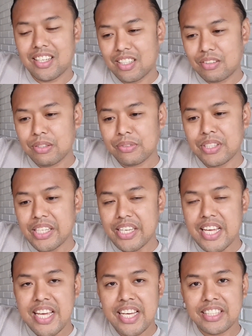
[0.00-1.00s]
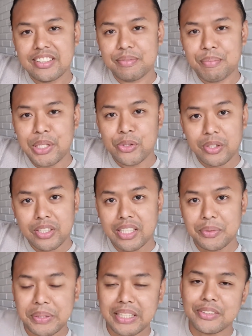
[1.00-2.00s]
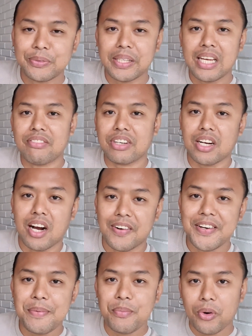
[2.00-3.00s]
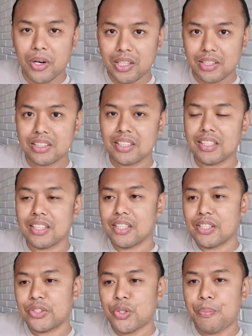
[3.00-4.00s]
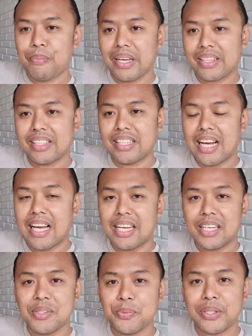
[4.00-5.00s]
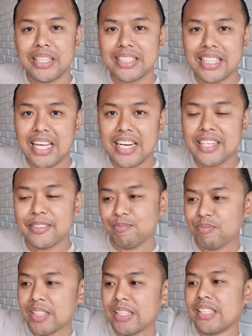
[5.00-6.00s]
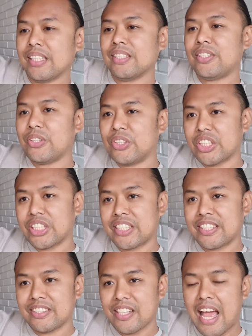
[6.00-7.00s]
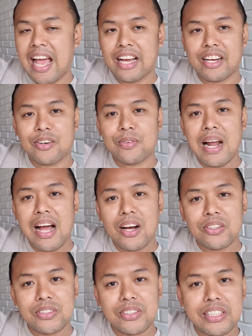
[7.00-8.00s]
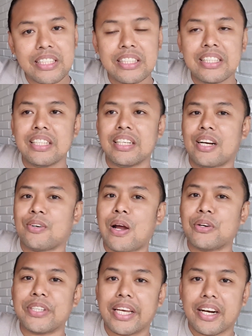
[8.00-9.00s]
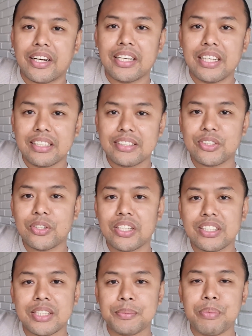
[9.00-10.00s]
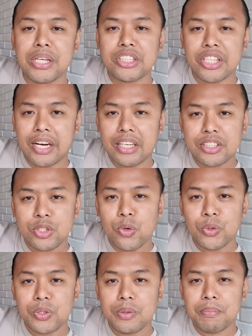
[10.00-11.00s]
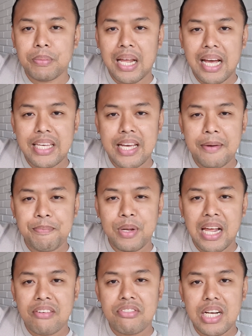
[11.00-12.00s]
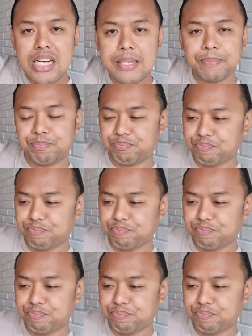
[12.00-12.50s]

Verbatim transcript: on our fifth day in Mallorca, we didn't really have a car anymore. So Beth and I, we decided to just hang around around the area. So there's this beach there. It's called Playa Blava.